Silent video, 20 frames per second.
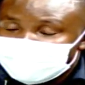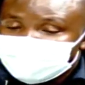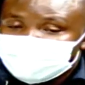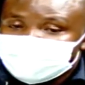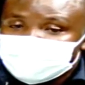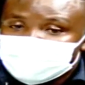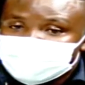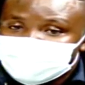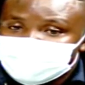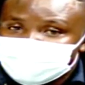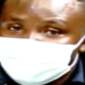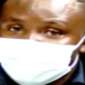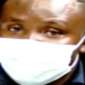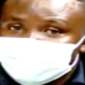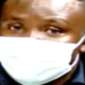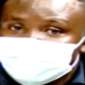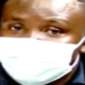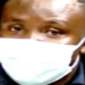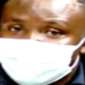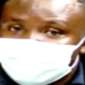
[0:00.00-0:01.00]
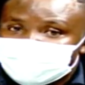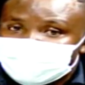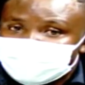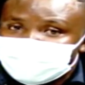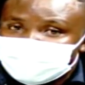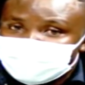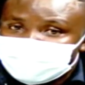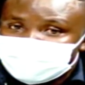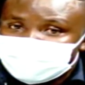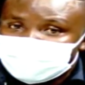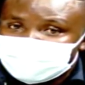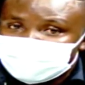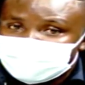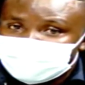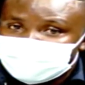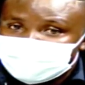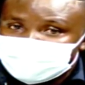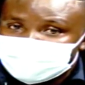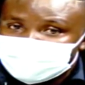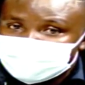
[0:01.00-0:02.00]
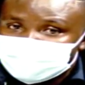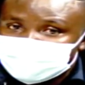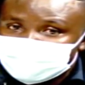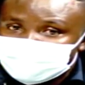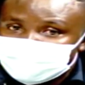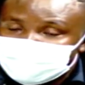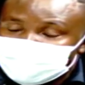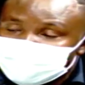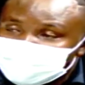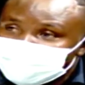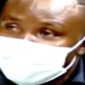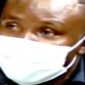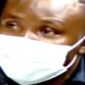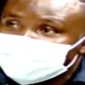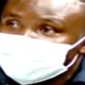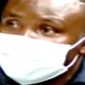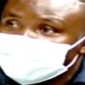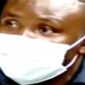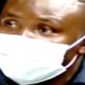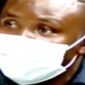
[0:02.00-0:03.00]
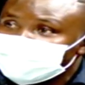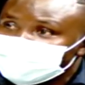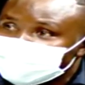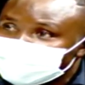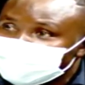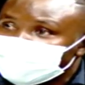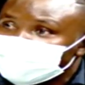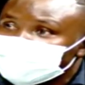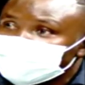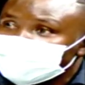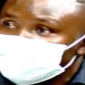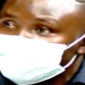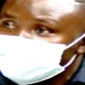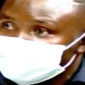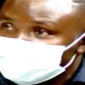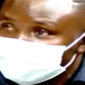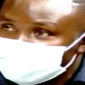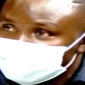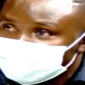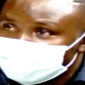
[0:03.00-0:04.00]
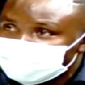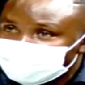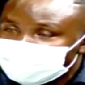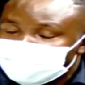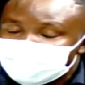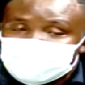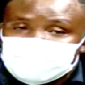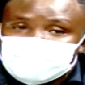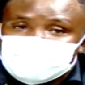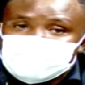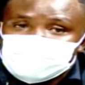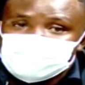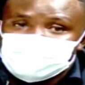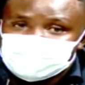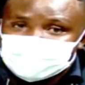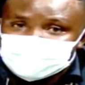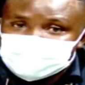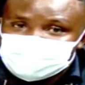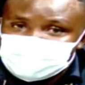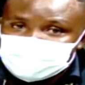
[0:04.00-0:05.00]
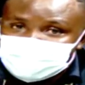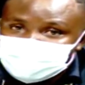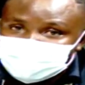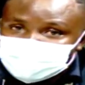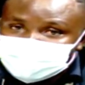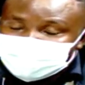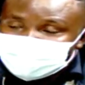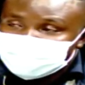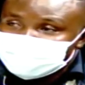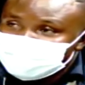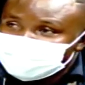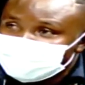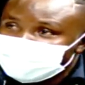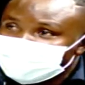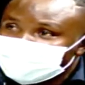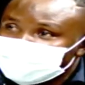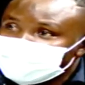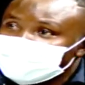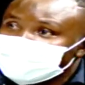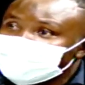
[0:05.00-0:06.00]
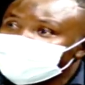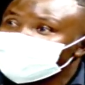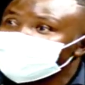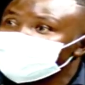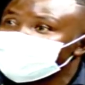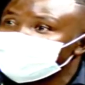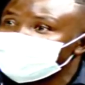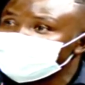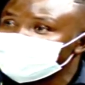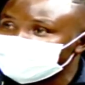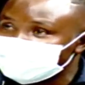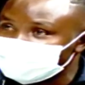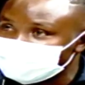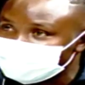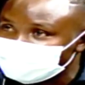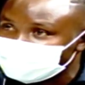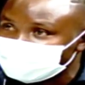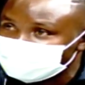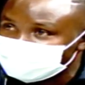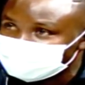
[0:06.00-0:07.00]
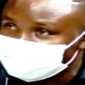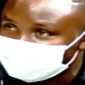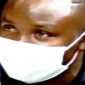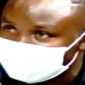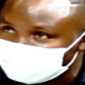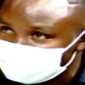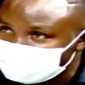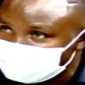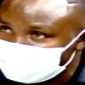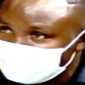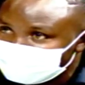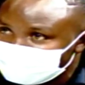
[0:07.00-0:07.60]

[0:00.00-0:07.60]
Because on the uh, uh, infection prevention control, you must be able to tell people that you'll be using one, two, three,